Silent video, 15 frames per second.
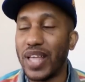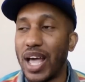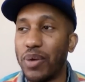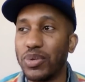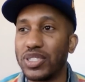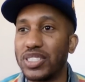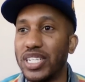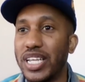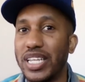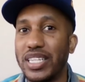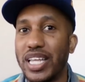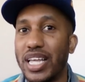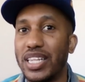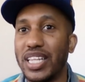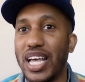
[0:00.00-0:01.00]
I would say
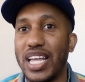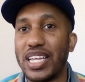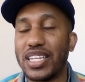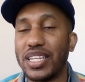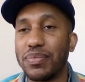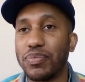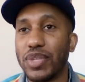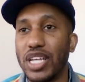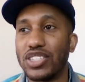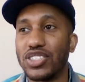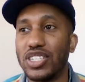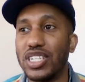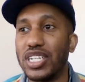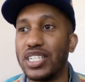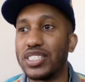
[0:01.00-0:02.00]
that like as
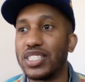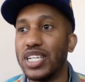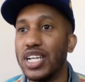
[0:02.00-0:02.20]
good as